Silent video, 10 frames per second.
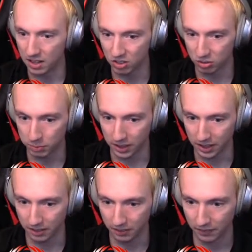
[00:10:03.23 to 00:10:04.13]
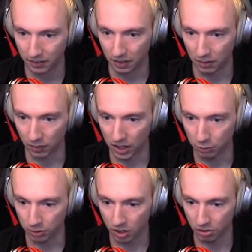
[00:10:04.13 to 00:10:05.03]
speed. And right as
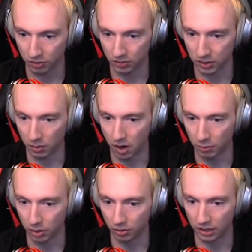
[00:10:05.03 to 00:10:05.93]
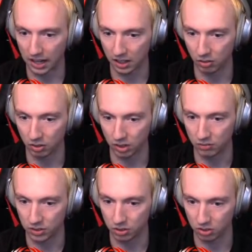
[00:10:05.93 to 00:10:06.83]
we cross over the VOR, we're going to that cone of
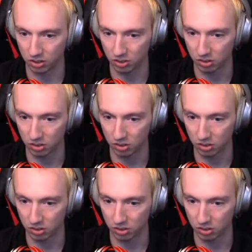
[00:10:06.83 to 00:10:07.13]
confusion.